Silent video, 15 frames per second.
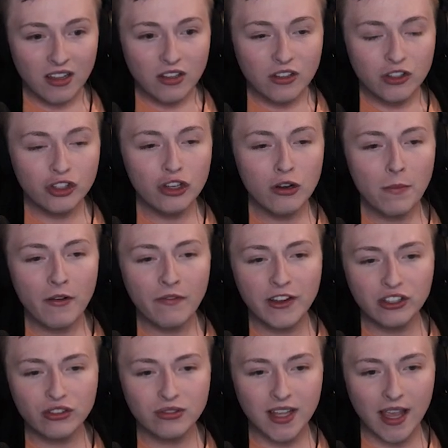
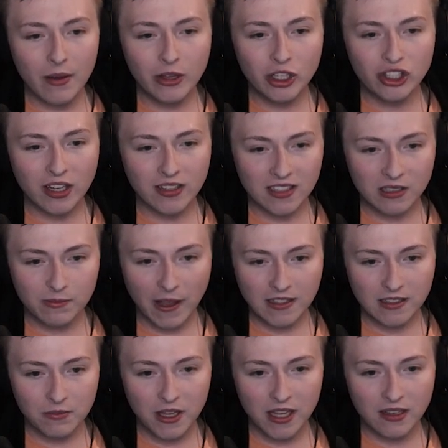Superficial damage to the
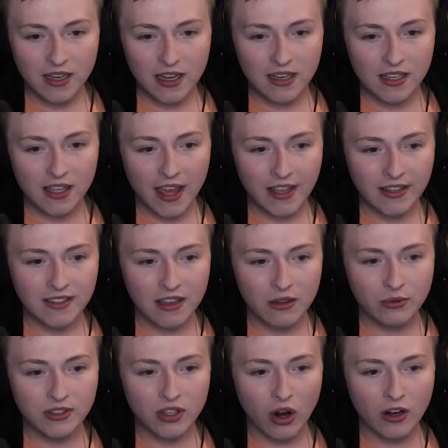specimen indicates it
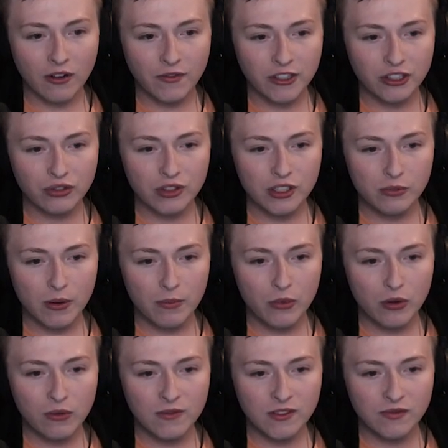was artificially
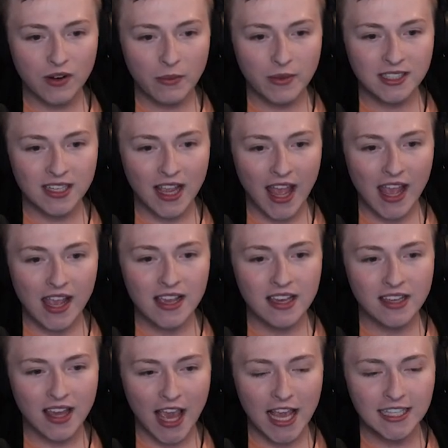removed from its
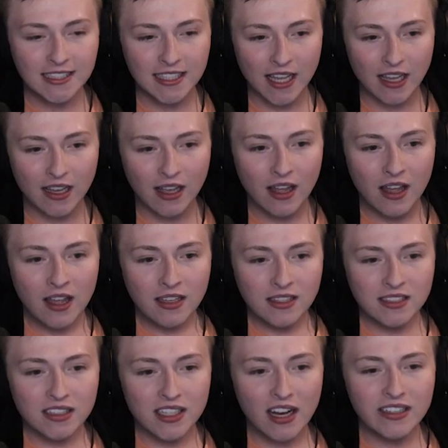egg casing.
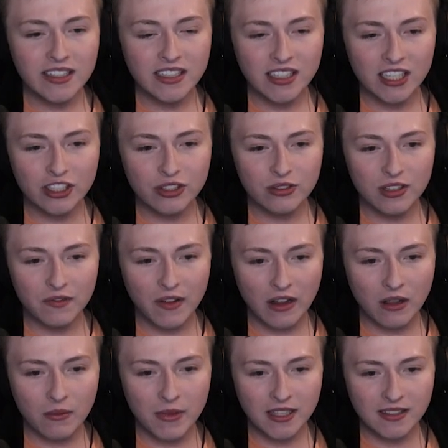Stunted tissue
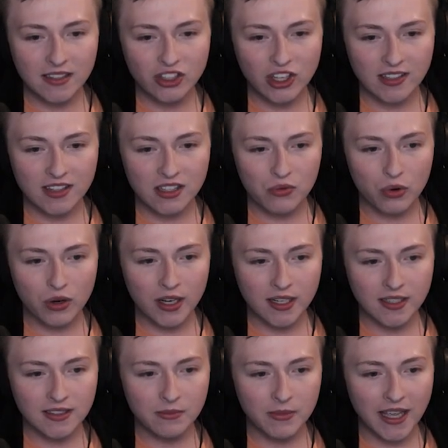development suggests the
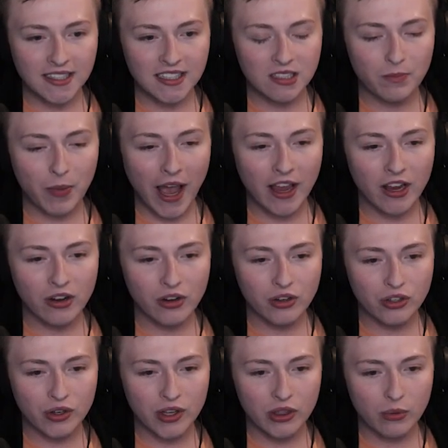organism
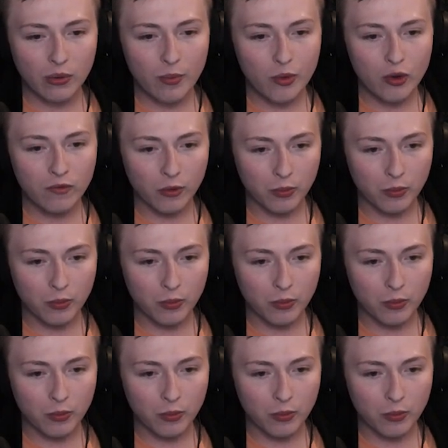expired during the removal